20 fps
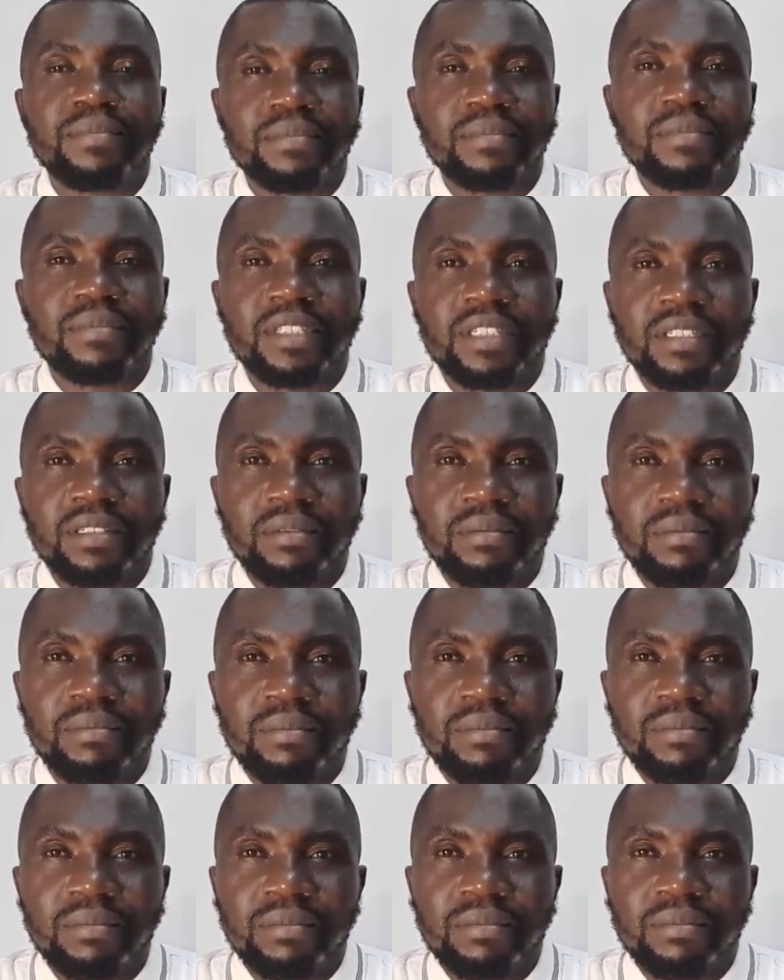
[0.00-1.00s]

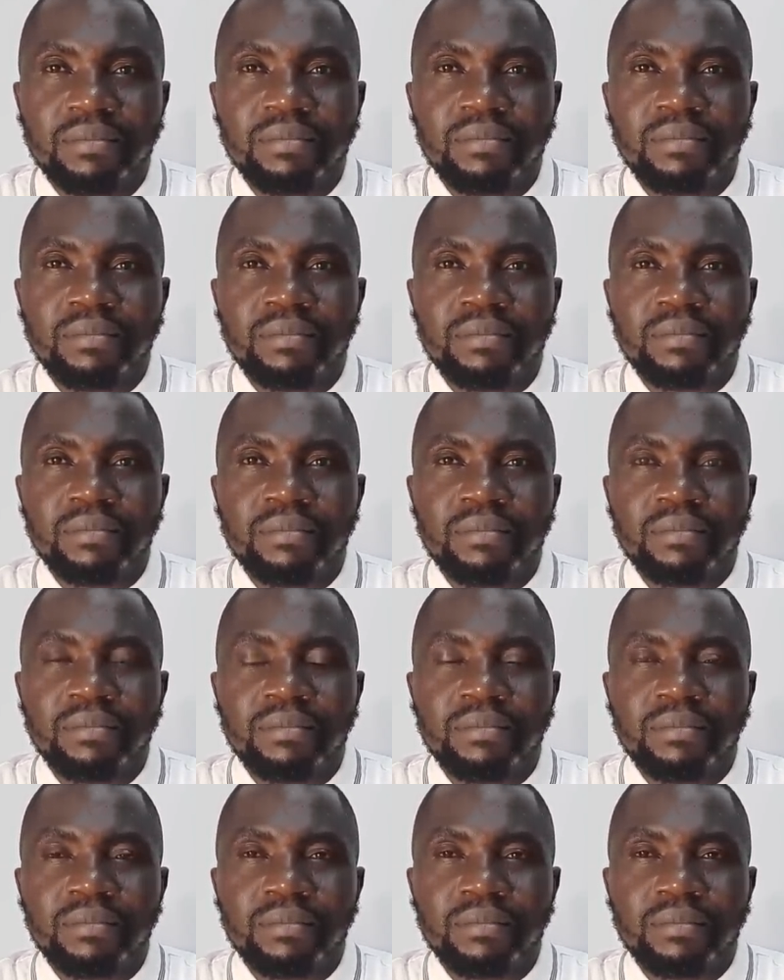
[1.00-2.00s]

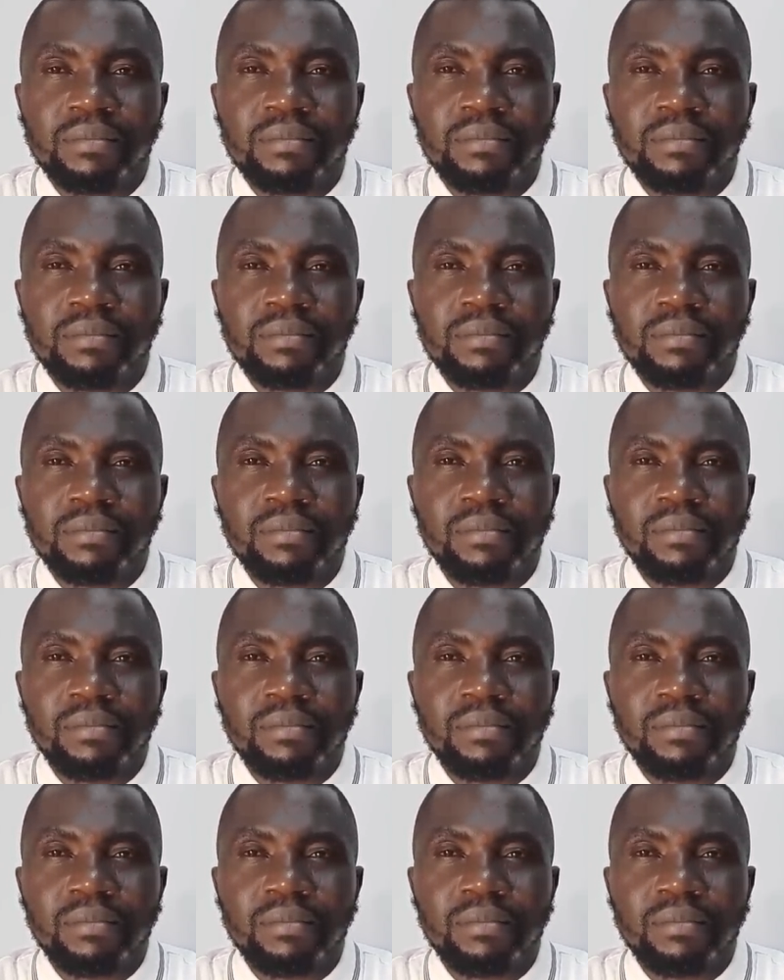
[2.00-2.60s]
(silence)